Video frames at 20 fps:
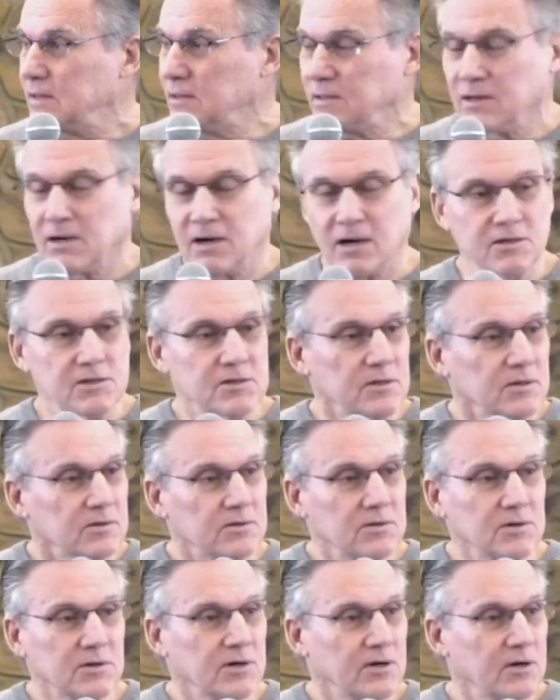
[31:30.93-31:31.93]
And God
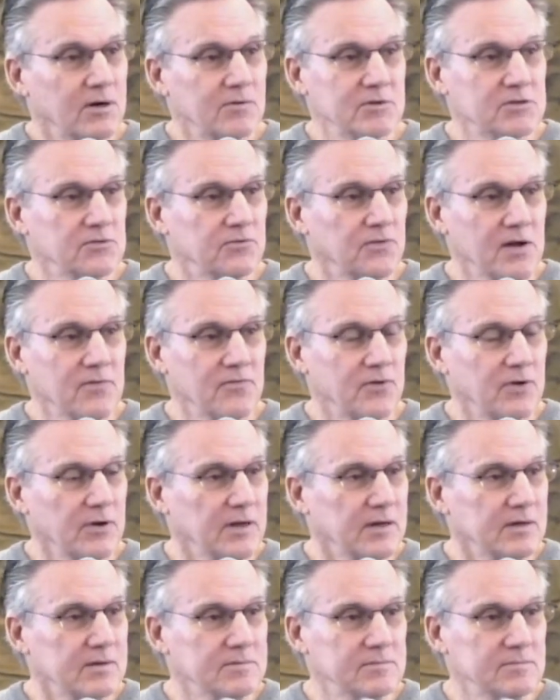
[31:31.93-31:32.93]
took care of us
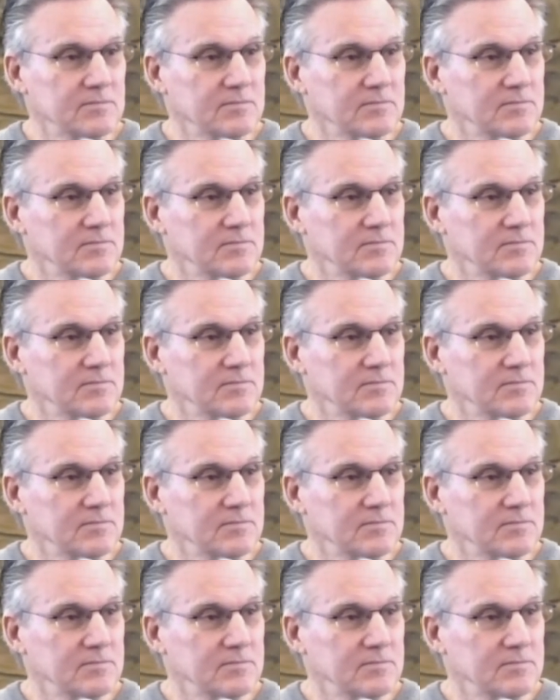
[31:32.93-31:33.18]
faithfully.